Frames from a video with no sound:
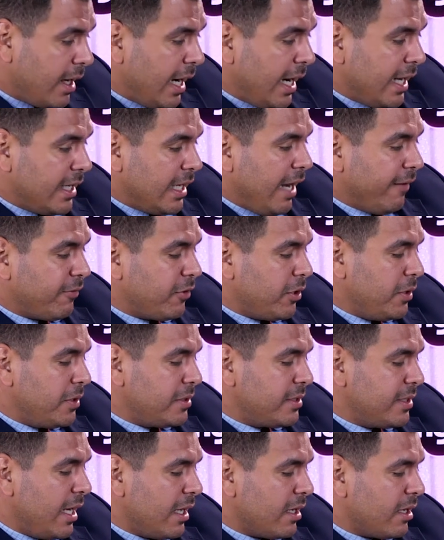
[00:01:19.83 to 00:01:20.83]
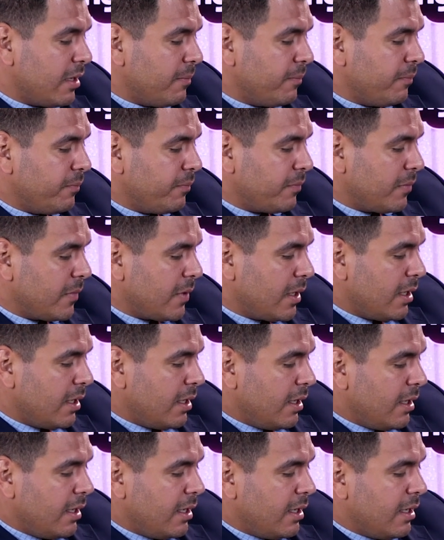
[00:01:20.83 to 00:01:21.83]
And after you said them,
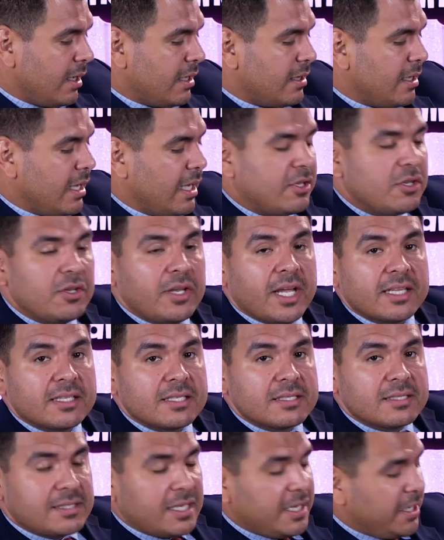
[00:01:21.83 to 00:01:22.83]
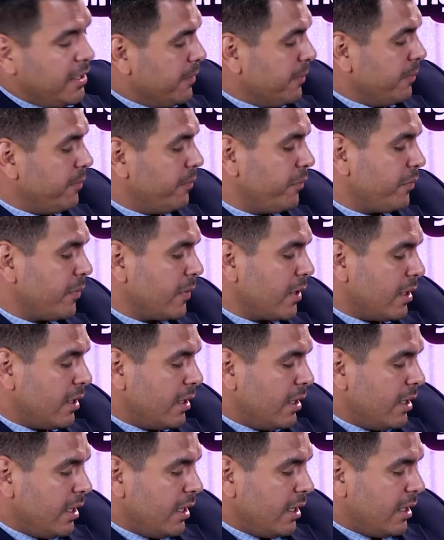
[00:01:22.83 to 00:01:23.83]
and then you get to see them
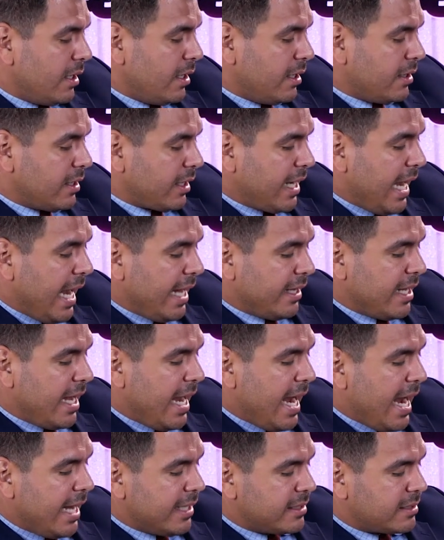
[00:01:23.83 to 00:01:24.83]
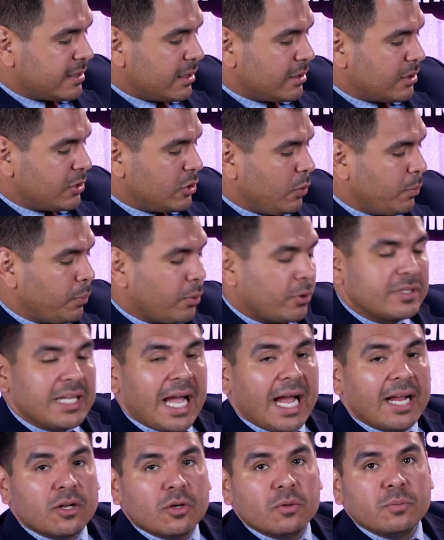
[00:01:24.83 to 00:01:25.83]
in the Cat in the Hat's Super
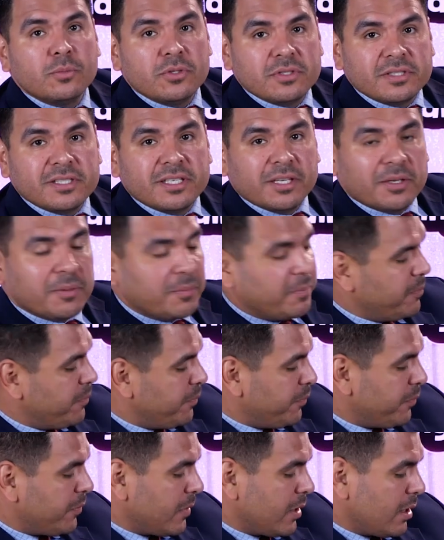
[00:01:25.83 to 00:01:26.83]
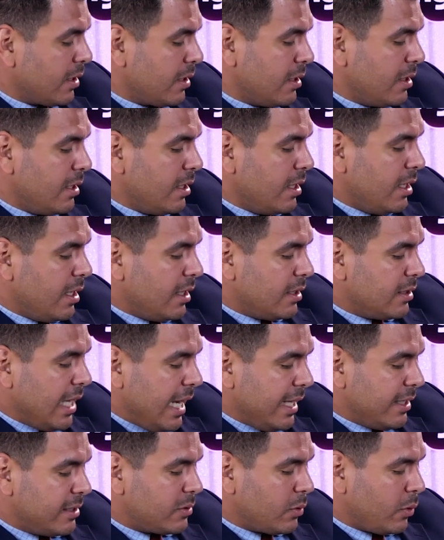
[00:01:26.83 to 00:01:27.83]
Dino Museum.
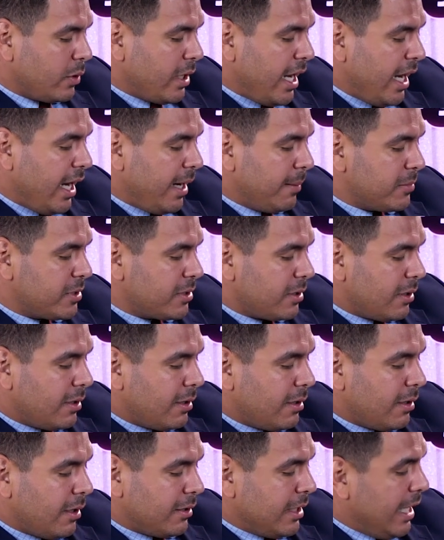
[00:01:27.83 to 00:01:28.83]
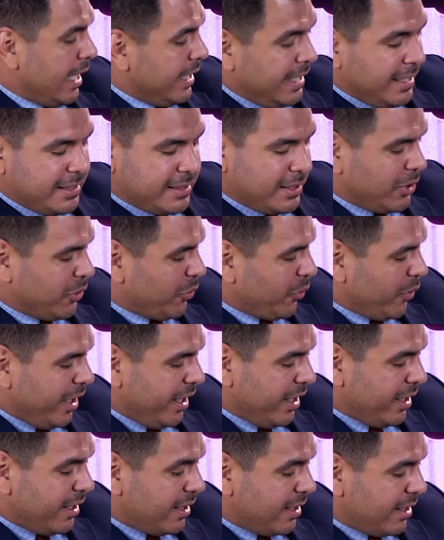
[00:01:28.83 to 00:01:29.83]
Dinosaur names are not easy to
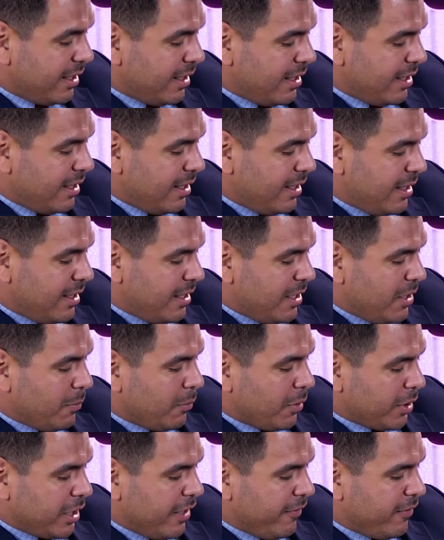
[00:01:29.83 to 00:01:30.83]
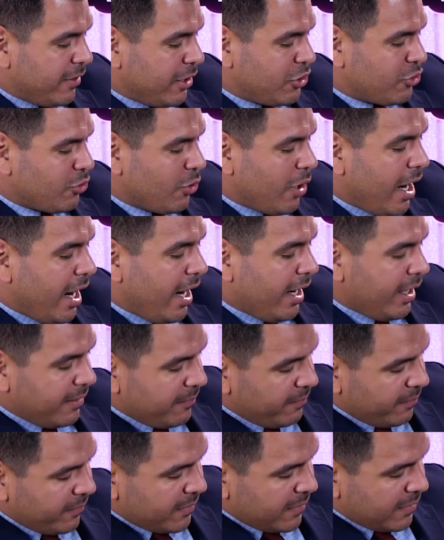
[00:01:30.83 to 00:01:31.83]
read, but give it a try.
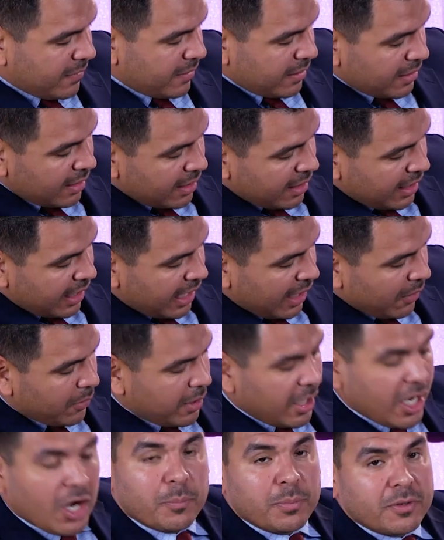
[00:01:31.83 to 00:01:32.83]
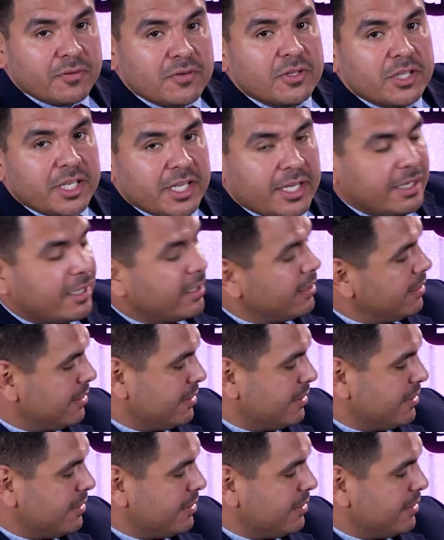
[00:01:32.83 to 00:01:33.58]
I will help if you need.